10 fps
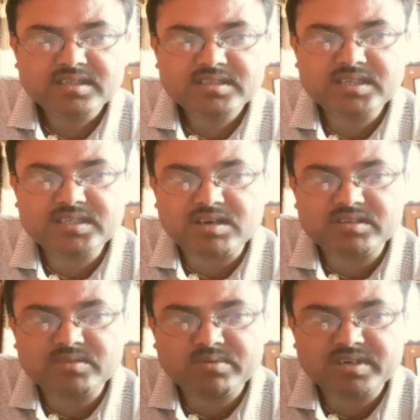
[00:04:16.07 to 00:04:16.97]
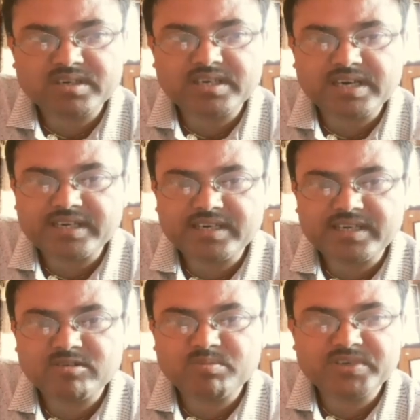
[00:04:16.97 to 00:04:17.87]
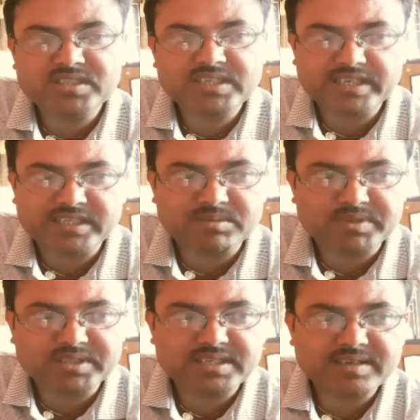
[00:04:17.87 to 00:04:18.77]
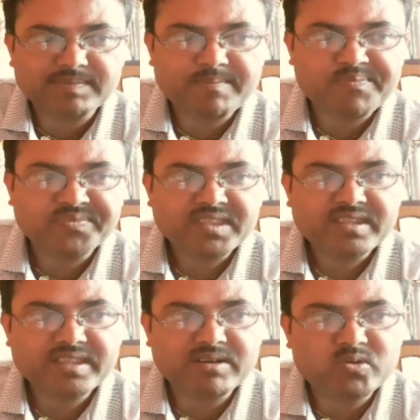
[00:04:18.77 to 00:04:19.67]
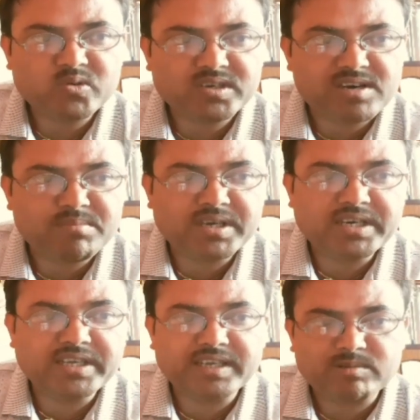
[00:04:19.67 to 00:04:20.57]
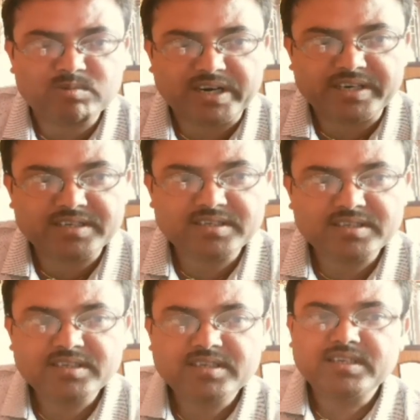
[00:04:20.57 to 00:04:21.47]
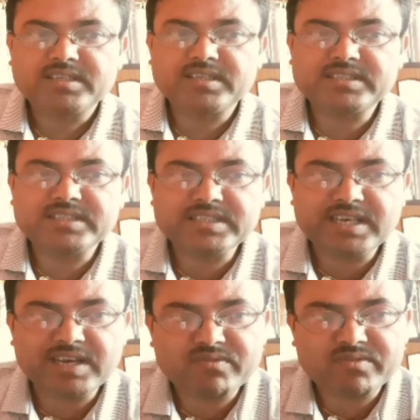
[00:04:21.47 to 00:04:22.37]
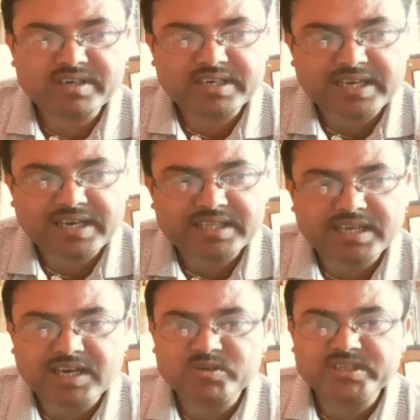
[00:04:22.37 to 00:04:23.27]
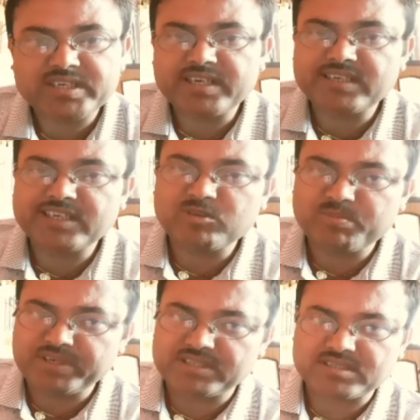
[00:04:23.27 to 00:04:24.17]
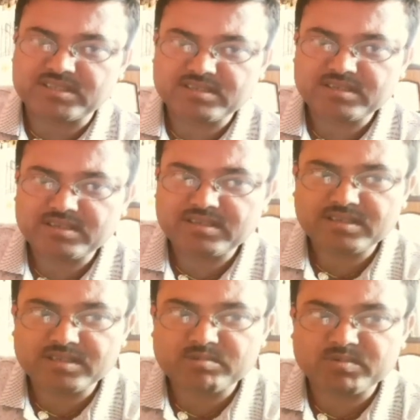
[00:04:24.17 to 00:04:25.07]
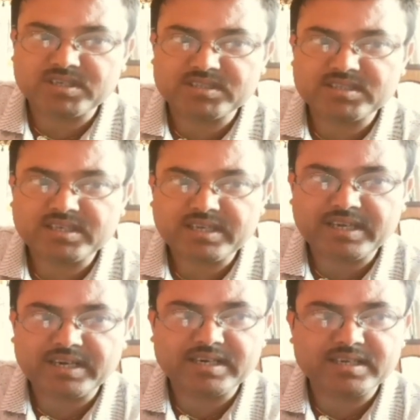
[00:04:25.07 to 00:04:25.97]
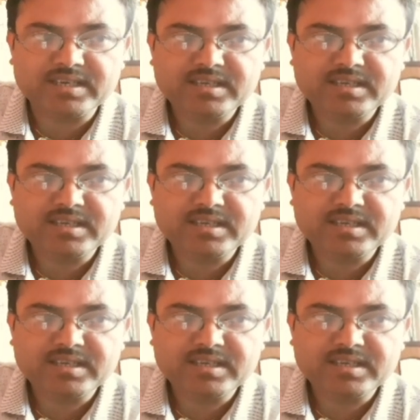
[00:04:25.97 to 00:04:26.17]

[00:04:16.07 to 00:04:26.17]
6,490 rupees 80 paisa. Now total money required, the 6,49,080 rupees it was, and